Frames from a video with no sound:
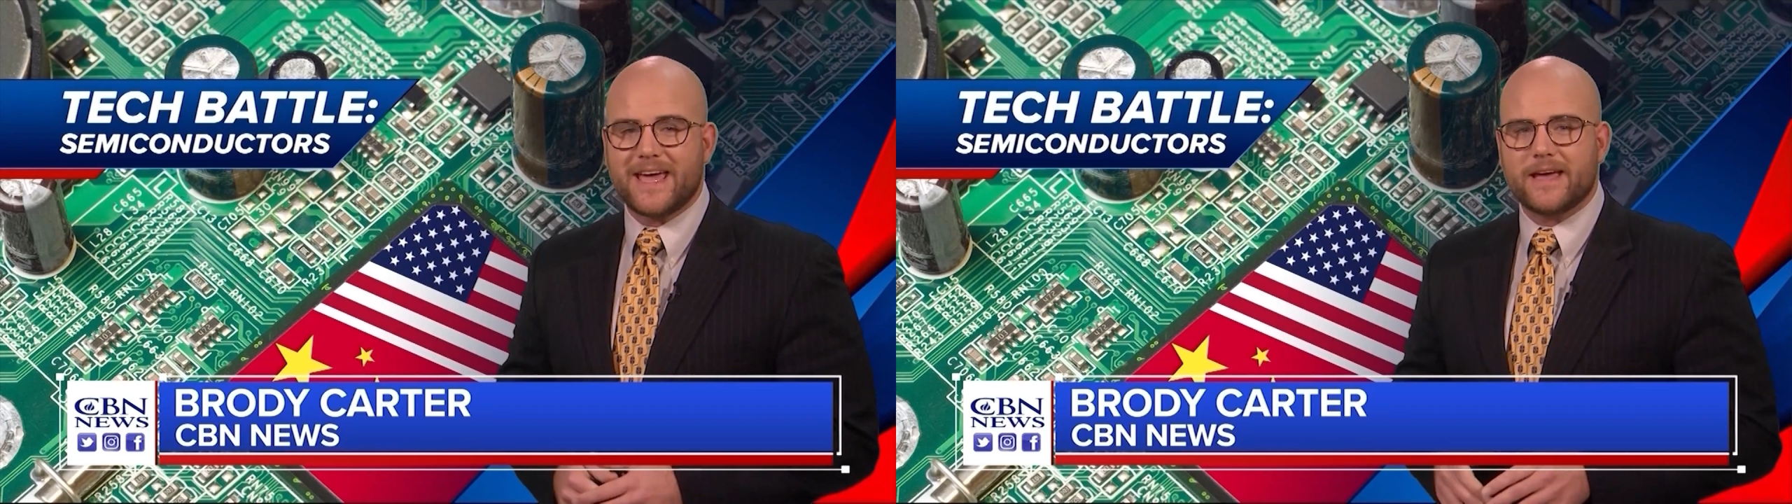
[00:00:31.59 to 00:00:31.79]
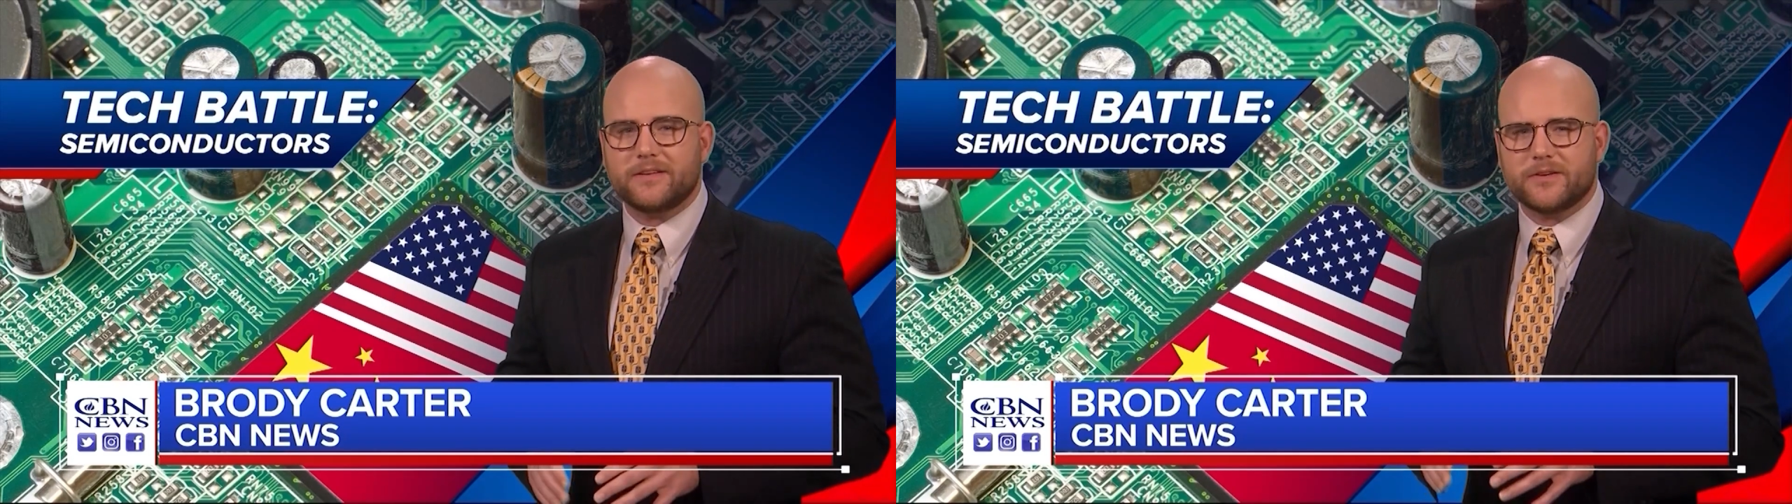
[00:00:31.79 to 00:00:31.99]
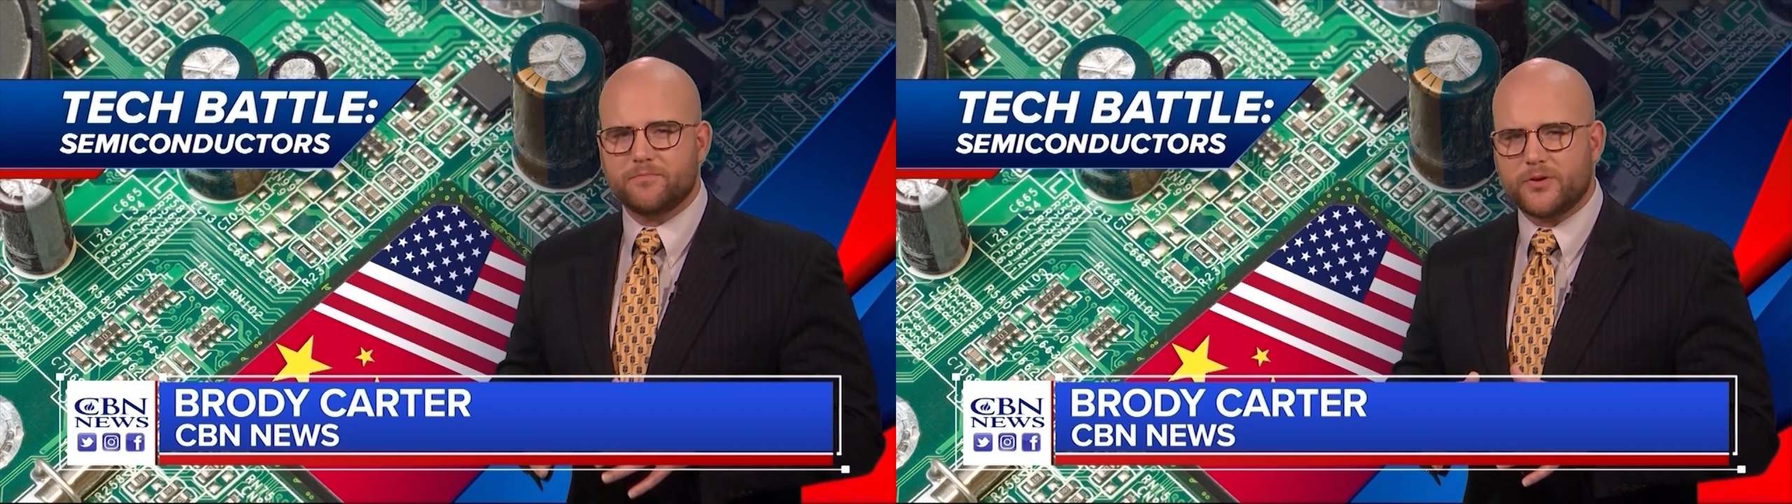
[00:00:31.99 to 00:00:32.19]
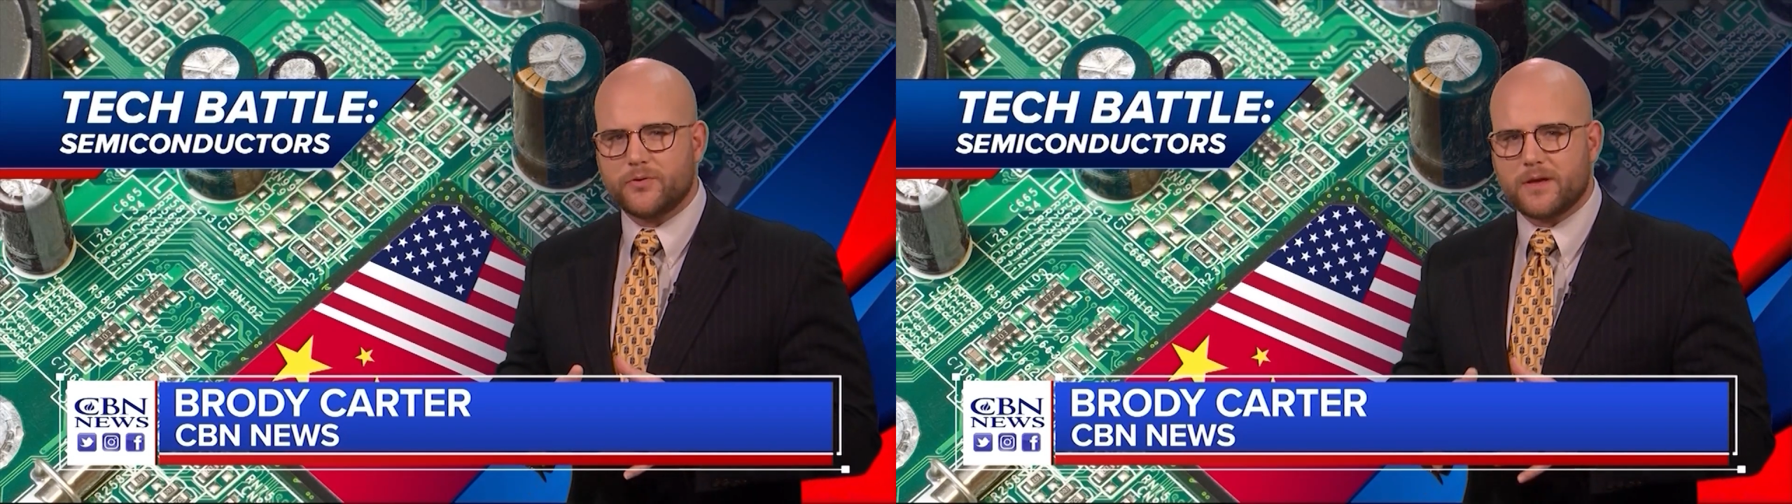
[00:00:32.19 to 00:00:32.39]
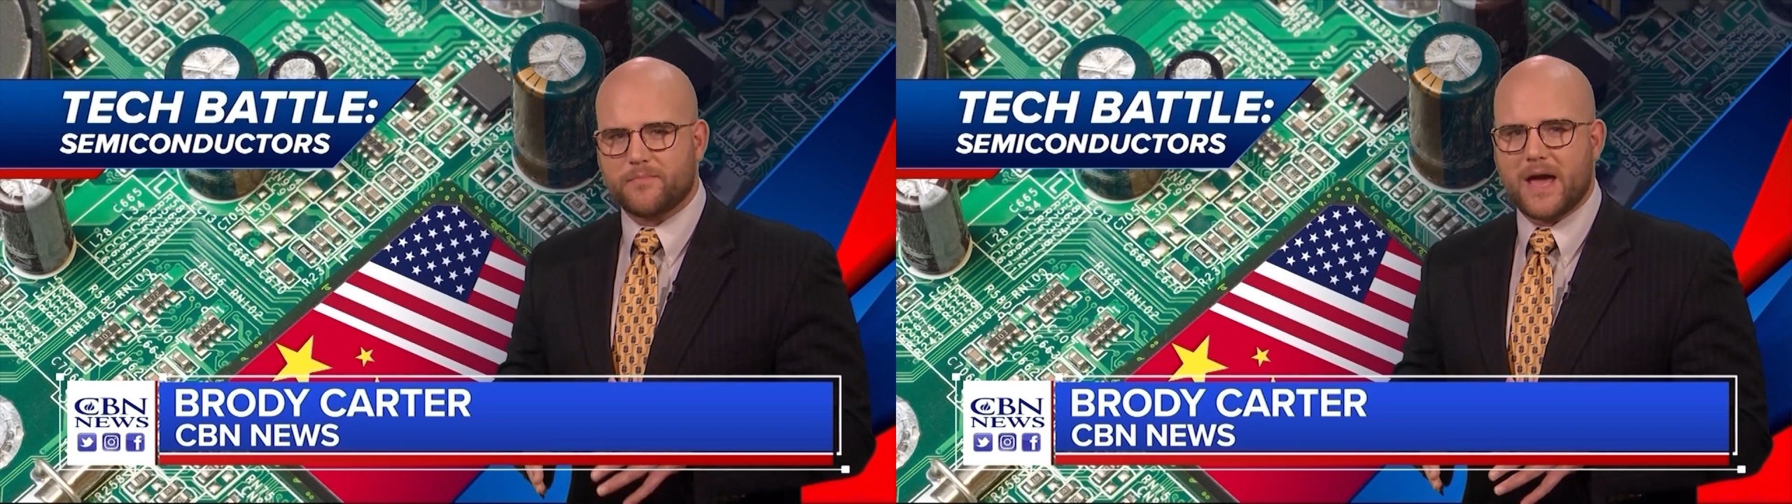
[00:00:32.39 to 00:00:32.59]
and
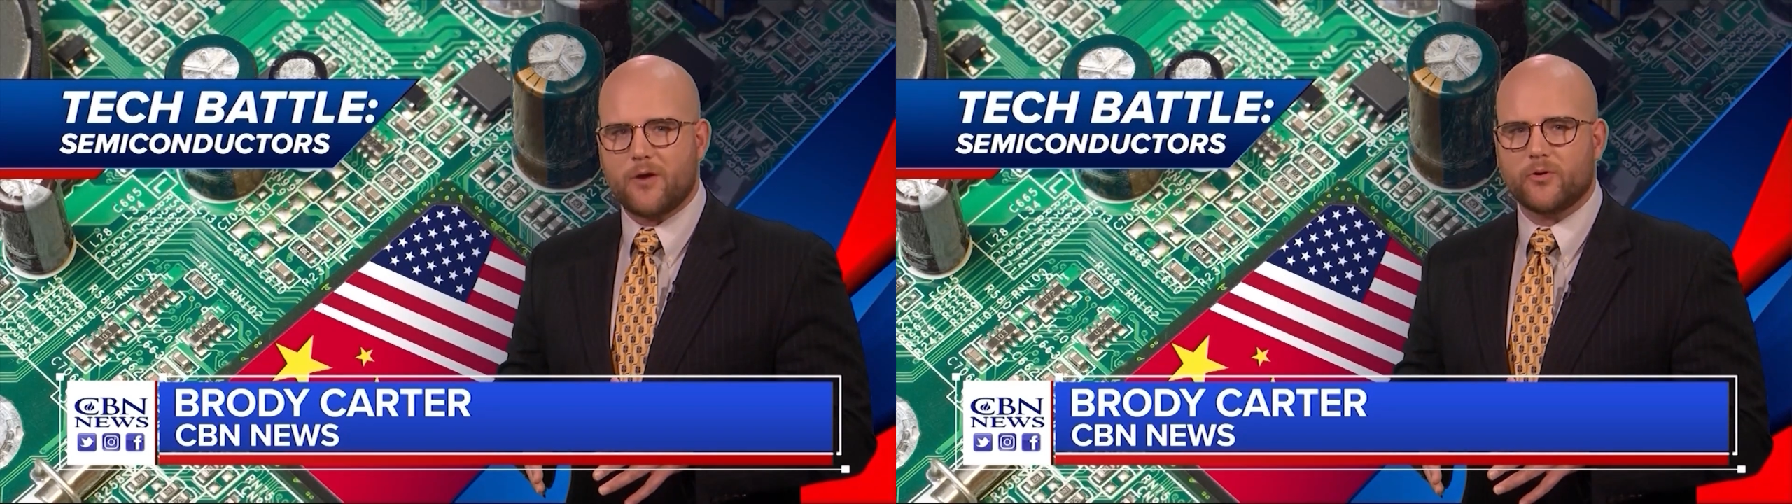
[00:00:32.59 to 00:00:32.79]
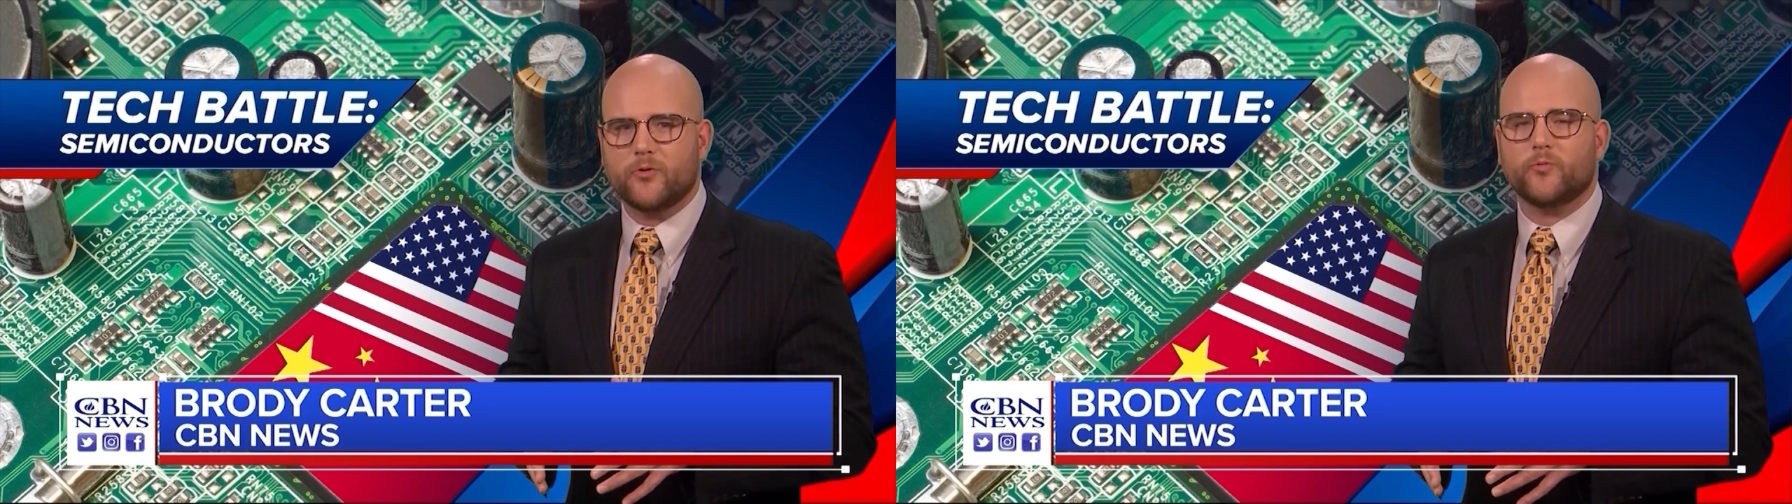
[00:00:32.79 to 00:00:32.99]
computing power